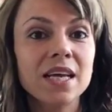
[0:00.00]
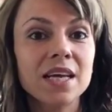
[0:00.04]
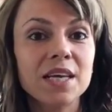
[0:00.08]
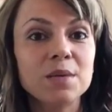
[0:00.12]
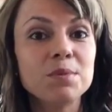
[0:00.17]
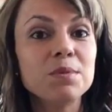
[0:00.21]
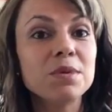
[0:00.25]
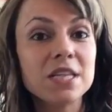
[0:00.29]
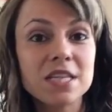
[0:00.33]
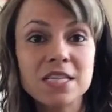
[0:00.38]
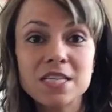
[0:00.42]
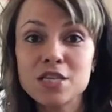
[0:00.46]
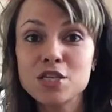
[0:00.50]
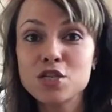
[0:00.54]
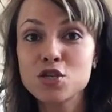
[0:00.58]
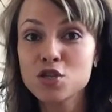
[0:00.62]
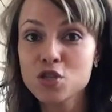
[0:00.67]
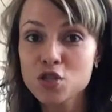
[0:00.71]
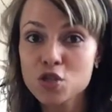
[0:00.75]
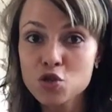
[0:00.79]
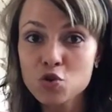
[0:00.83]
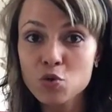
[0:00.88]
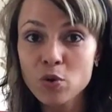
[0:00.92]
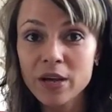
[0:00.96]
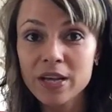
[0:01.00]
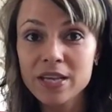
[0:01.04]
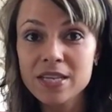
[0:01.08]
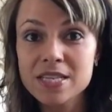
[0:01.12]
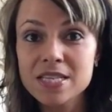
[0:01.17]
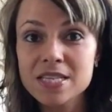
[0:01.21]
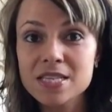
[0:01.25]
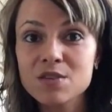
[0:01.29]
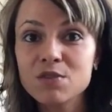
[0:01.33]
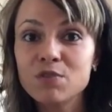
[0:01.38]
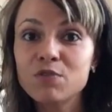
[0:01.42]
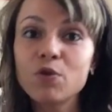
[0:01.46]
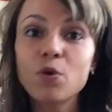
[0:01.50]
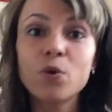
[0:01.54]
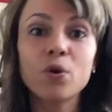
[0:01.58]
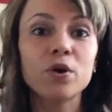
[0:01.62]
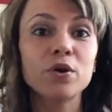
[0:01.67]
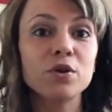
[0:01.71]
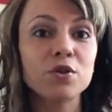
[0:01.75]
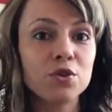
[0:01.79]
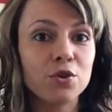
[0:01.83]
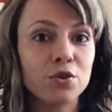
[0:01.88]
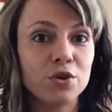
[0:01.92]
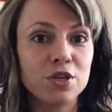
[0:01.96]
I'm going to teach the twist
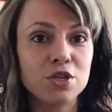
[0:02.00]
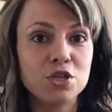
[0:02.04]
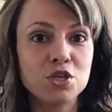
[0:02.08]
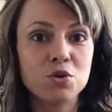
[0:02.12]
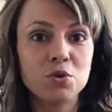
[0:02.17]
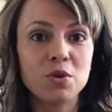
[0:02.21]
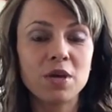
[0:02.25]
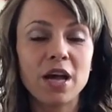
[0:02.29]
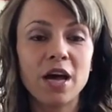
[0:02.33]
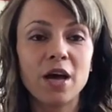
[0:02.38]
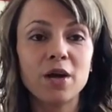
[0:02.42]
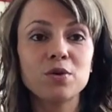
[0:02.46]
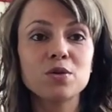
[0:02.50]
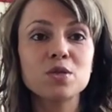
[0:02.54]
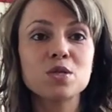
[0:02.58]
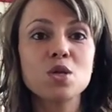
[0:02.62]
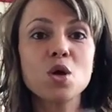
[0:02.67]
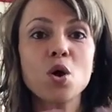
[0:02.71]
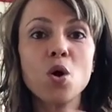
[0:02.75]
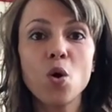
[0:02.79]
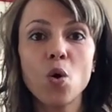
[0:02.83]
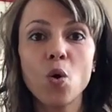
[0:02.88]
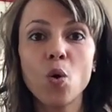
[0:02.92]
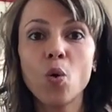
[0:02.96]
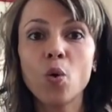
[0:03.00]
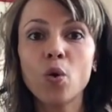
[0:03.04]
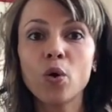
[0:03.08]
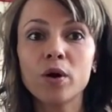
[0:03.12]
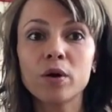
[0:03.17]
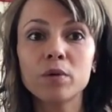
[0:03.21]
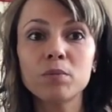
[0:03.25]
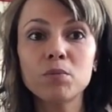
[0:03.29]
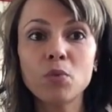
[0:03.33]
for 32 counts or